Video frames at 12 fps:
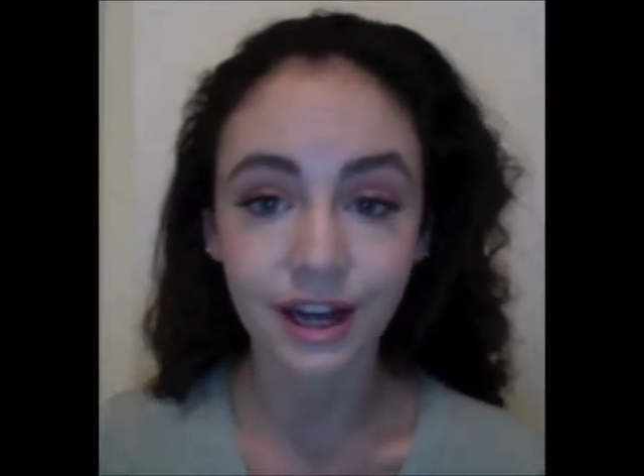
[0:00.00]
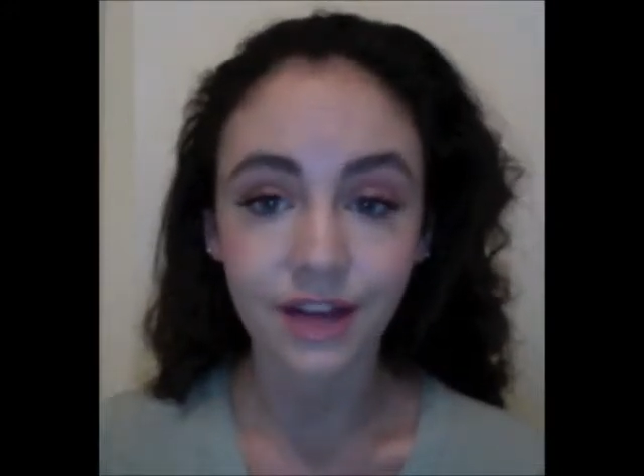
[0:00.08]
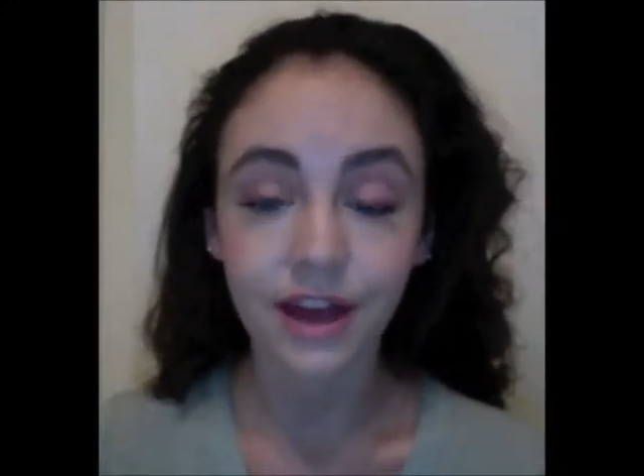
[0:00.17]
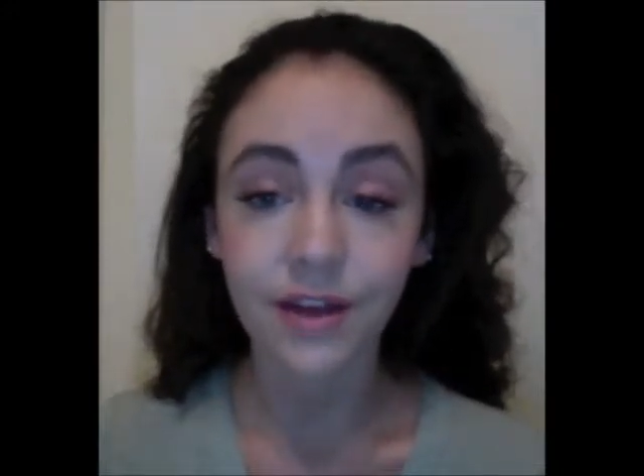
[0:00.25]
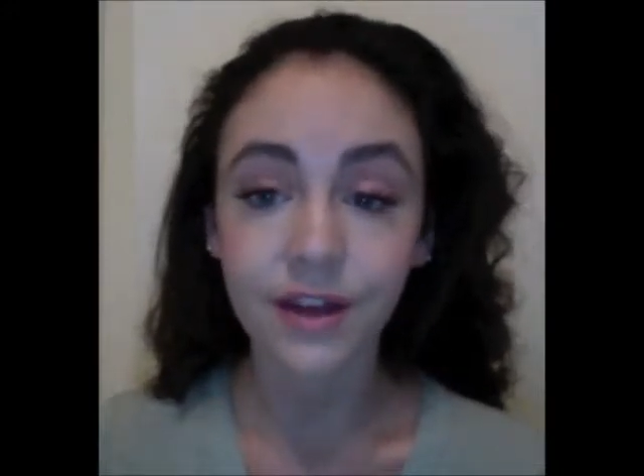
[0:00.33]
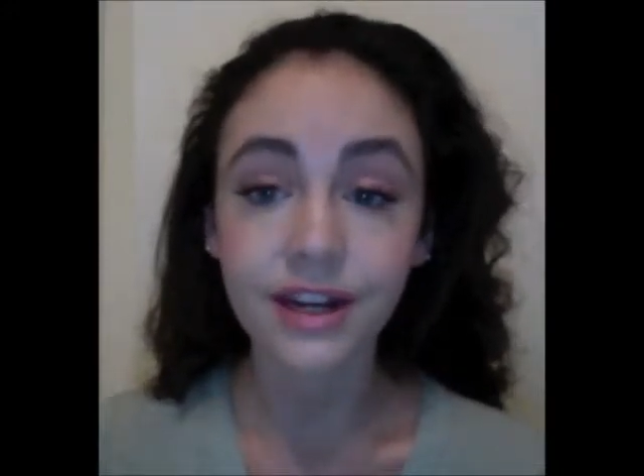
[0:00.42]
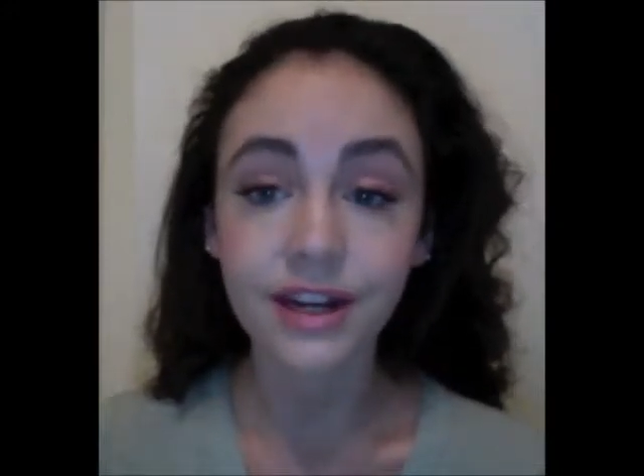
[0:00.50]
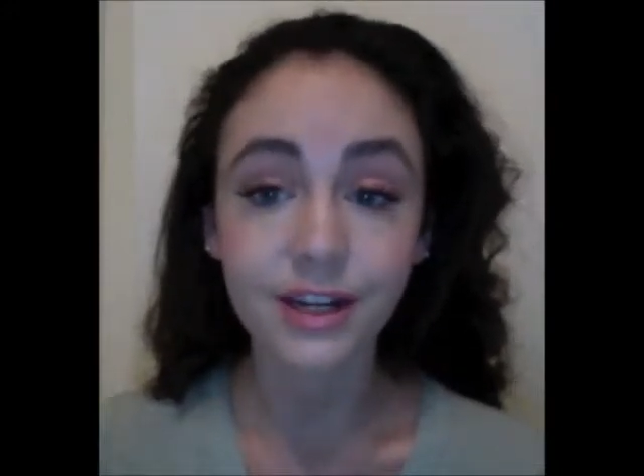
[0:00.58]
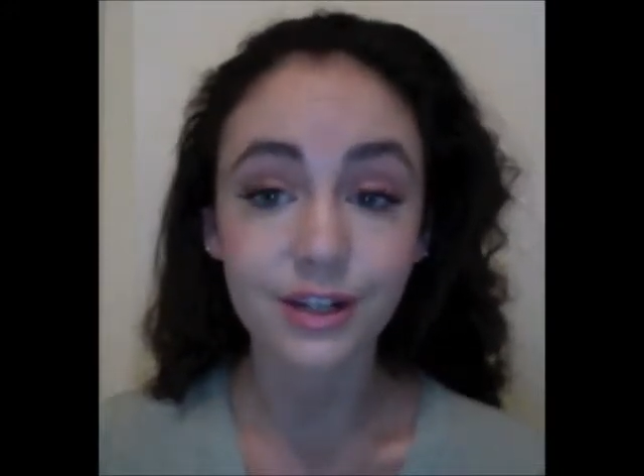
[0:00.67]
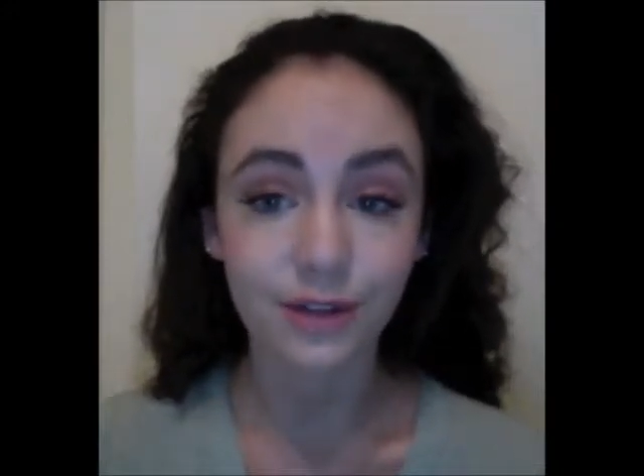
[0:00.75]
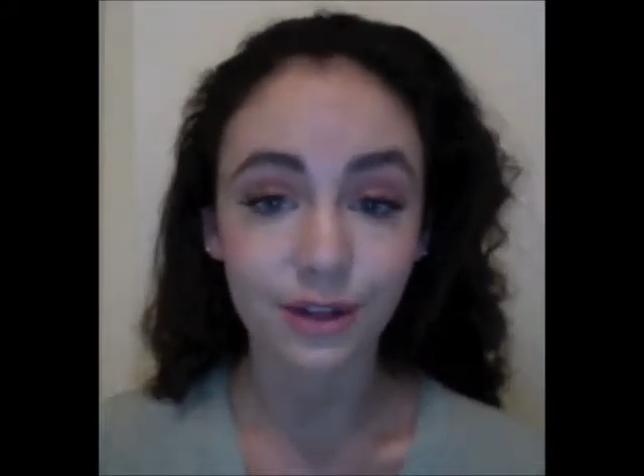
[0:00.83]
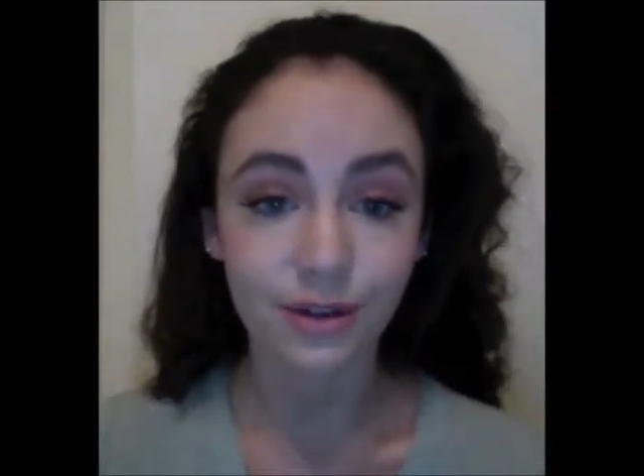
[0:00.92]
They are then
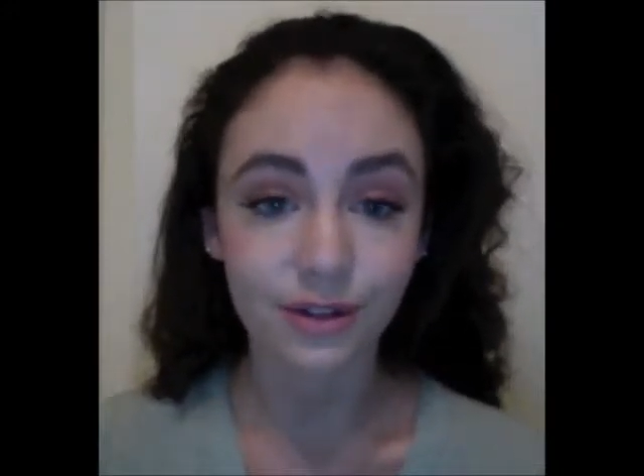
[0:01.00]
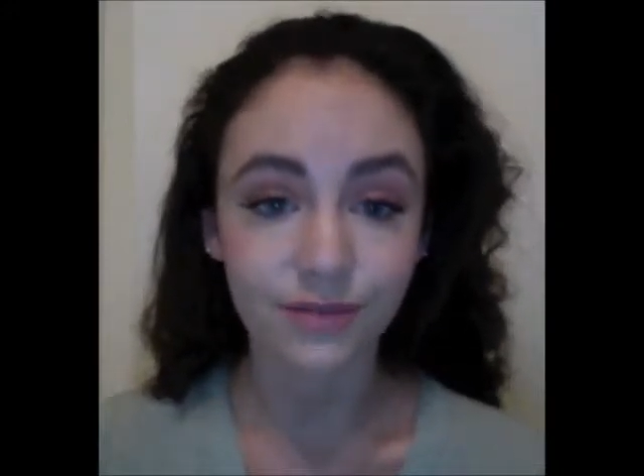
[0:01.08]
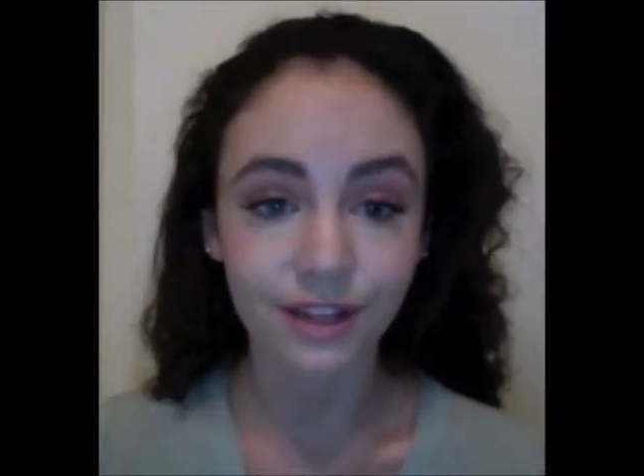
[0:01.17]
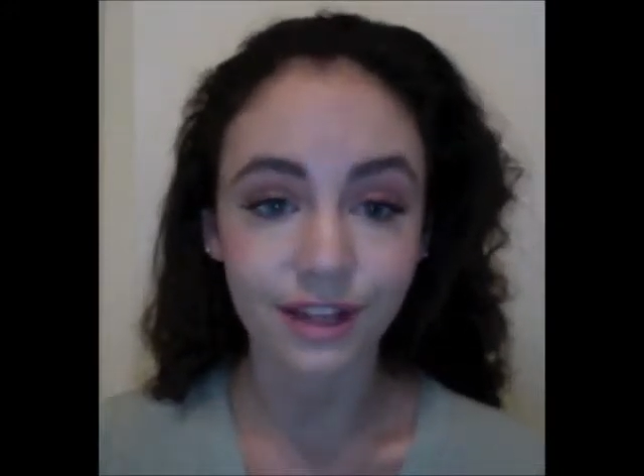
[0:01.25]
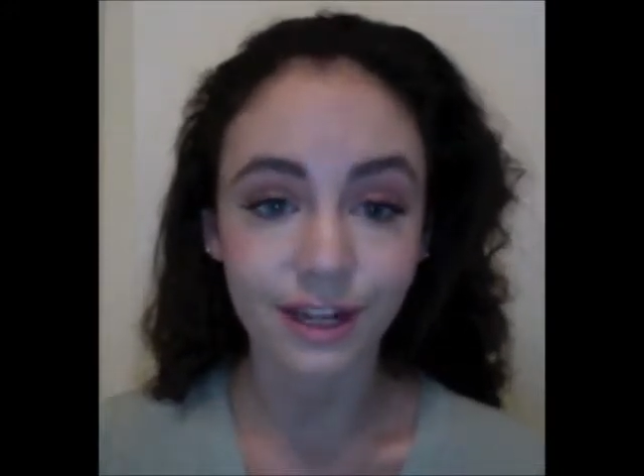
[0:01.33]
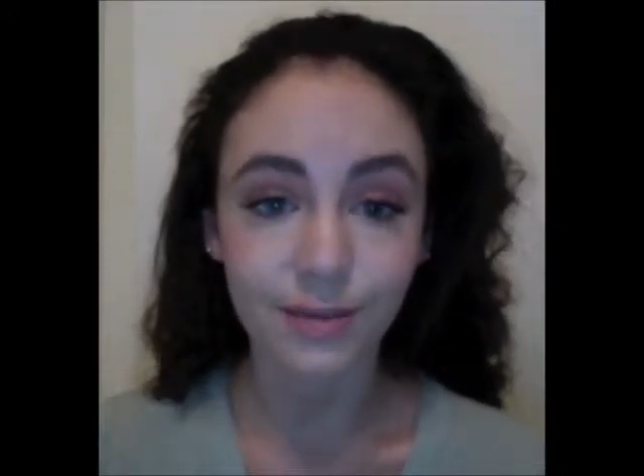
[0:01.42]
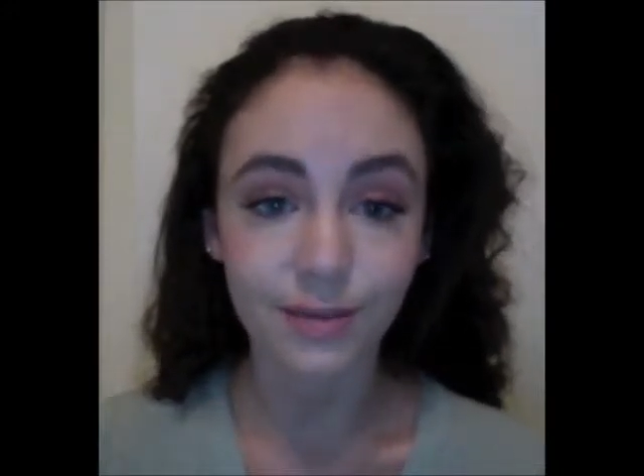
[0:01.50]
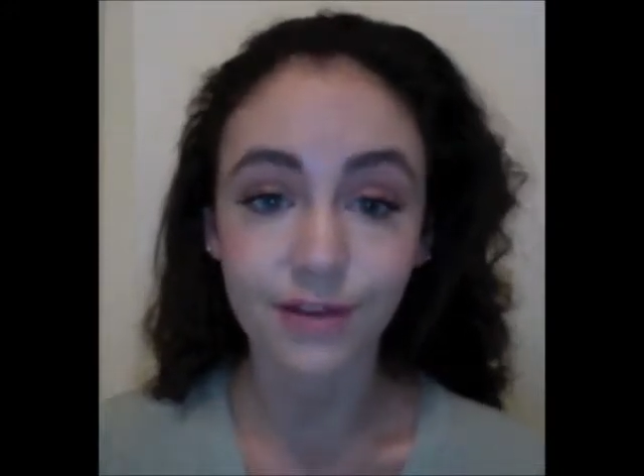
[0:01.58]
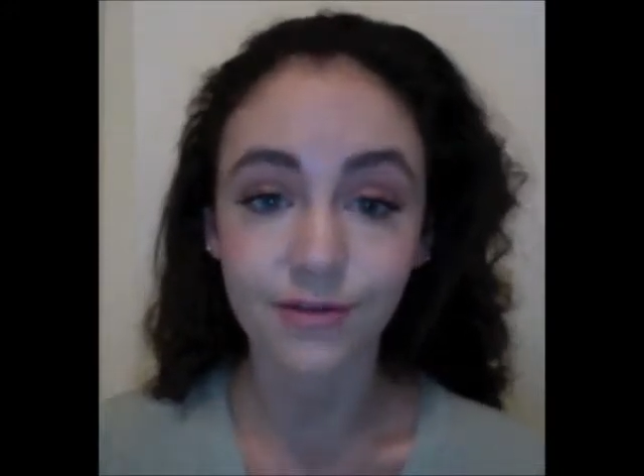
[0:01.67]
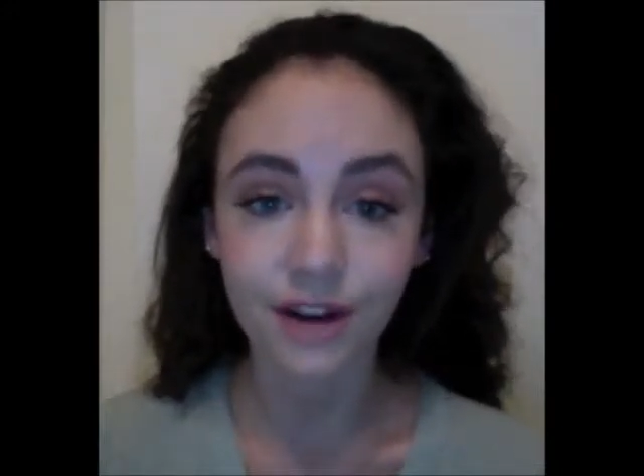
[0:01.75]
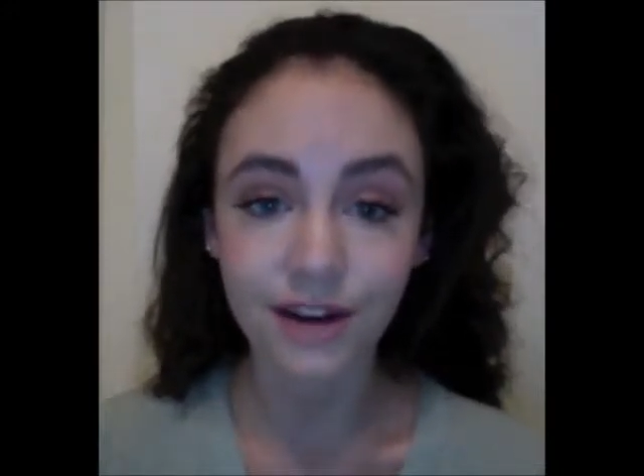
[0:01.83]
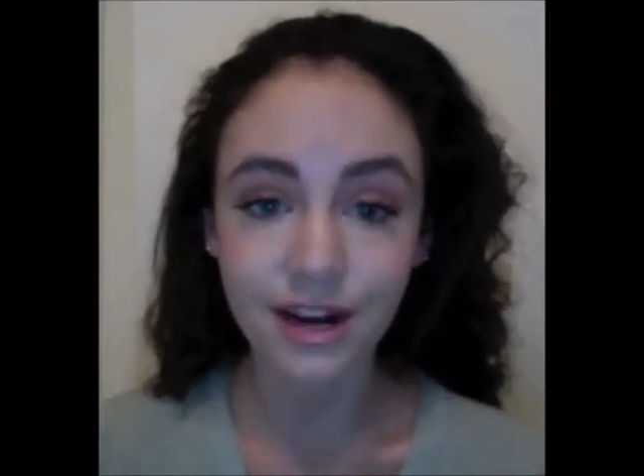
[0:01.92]
interviewed, and it's
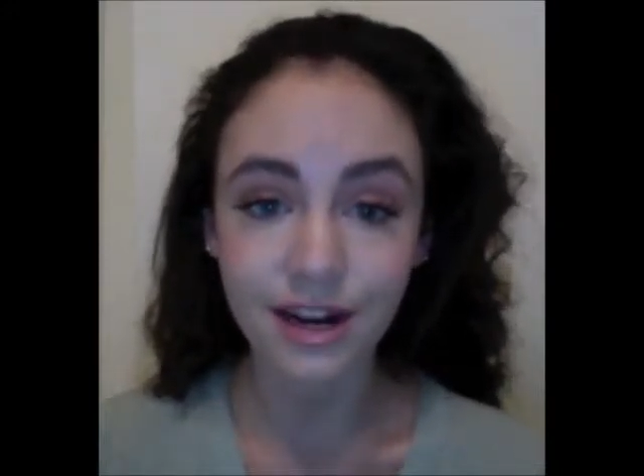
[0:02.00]
made very